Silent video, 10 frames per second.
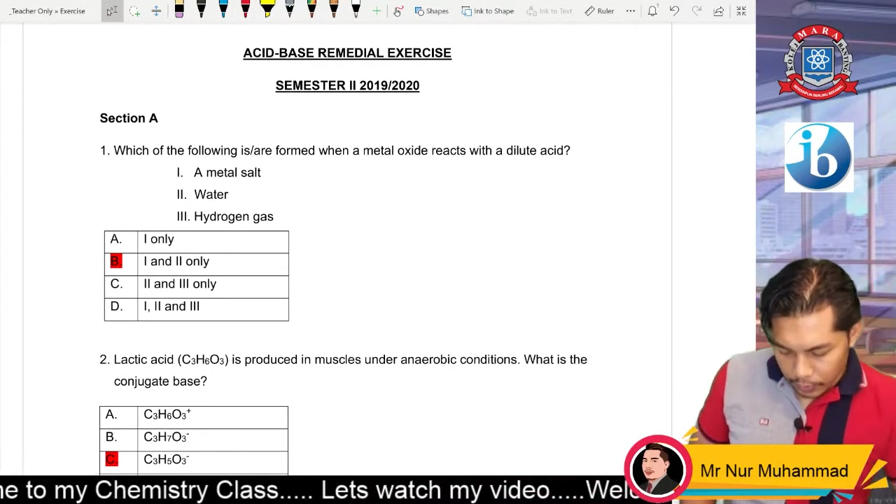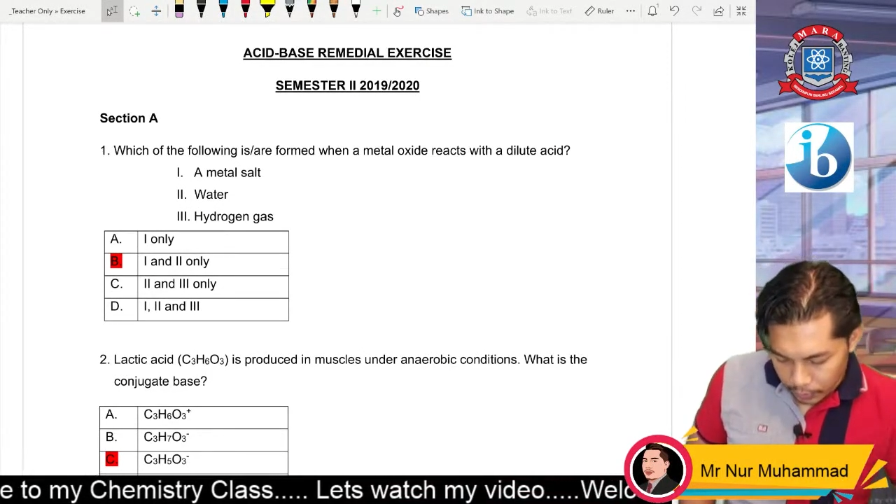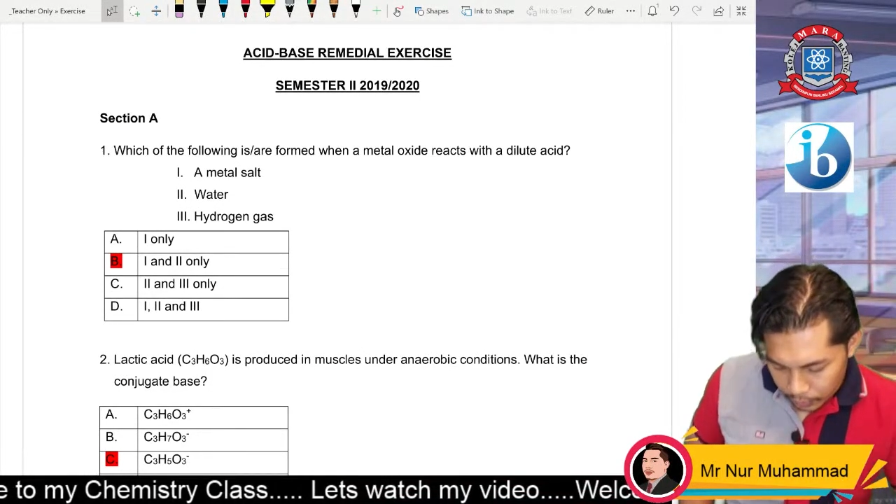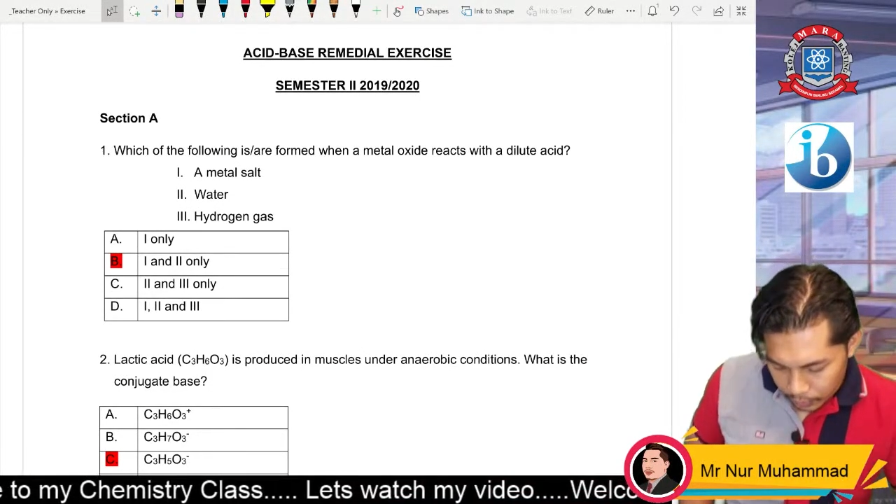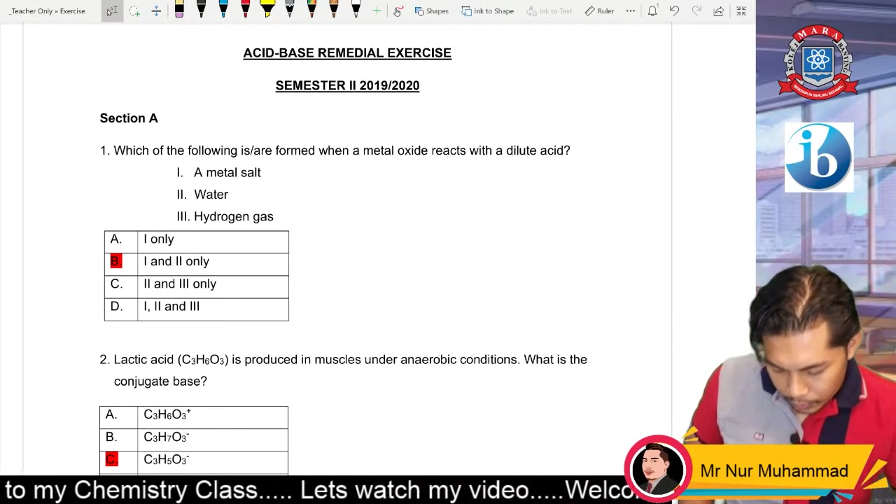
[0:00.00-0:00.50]

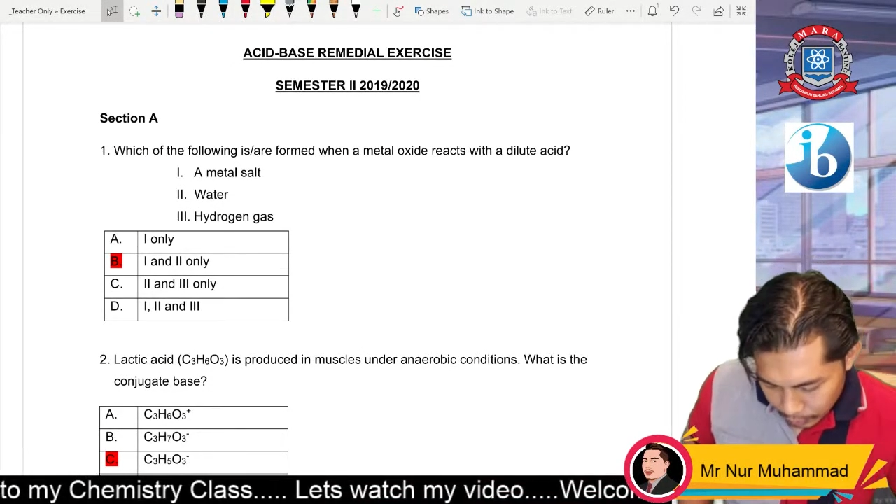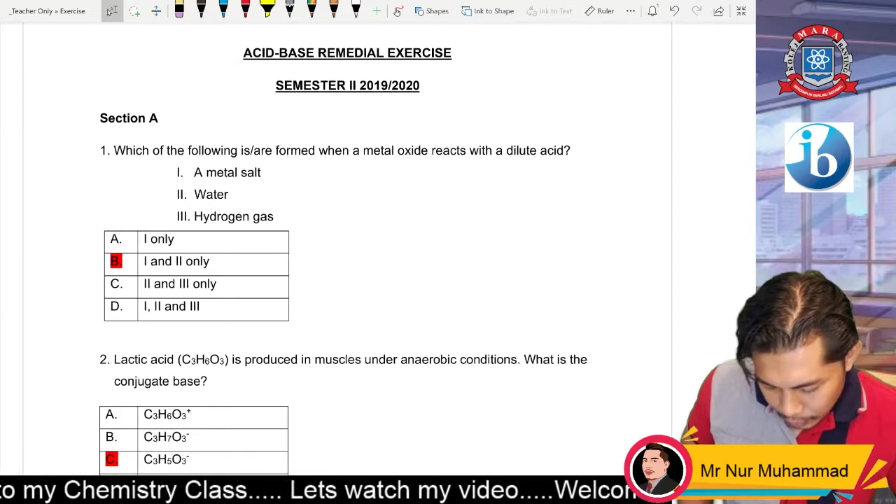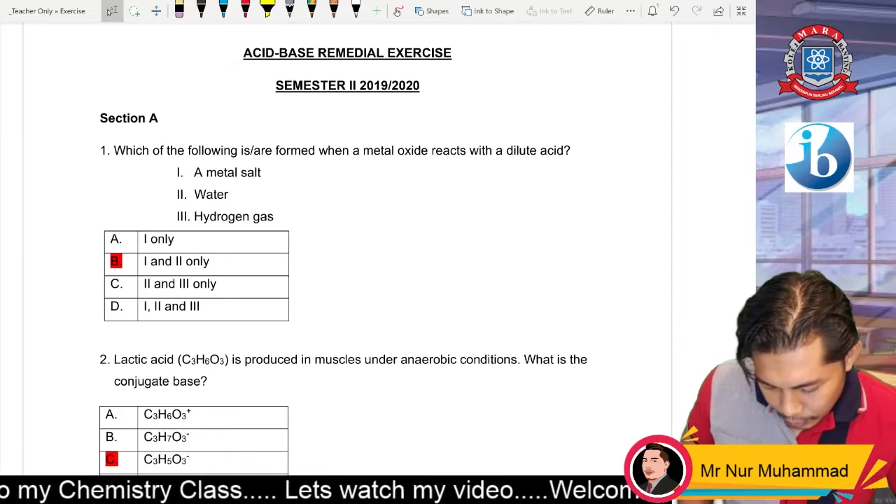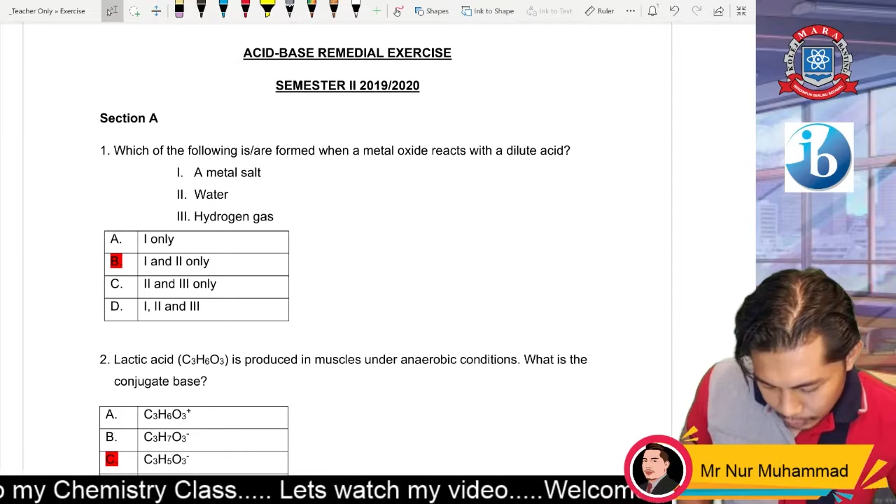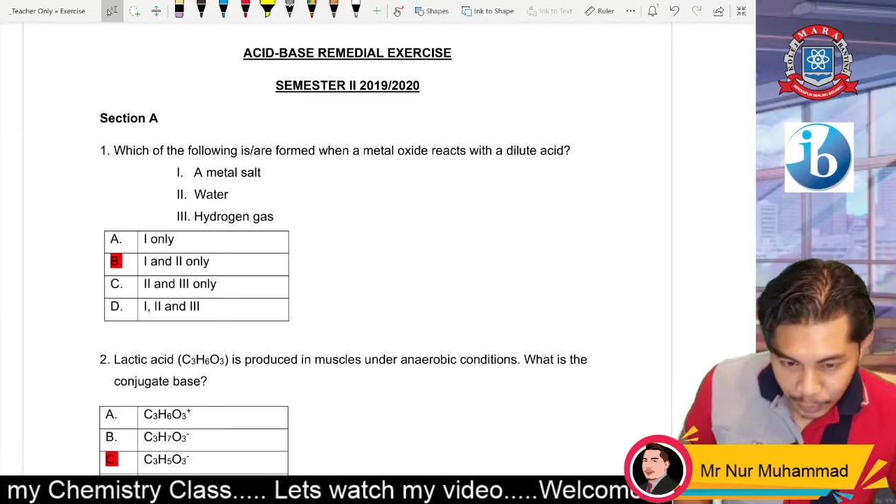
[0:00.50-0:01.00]
Okay,
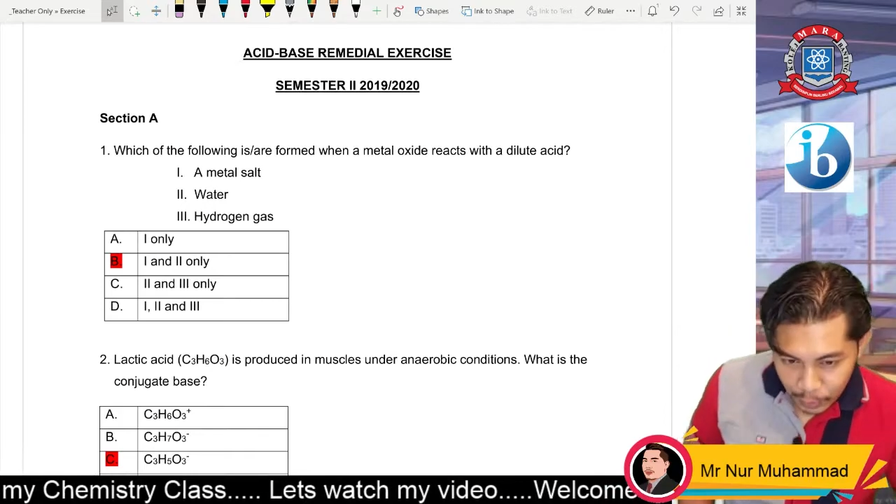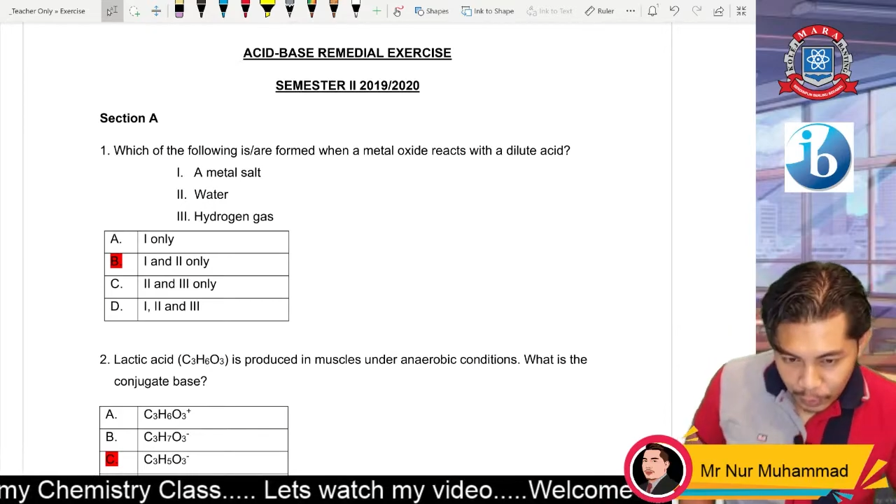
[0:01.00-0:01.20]
Assalamualaikum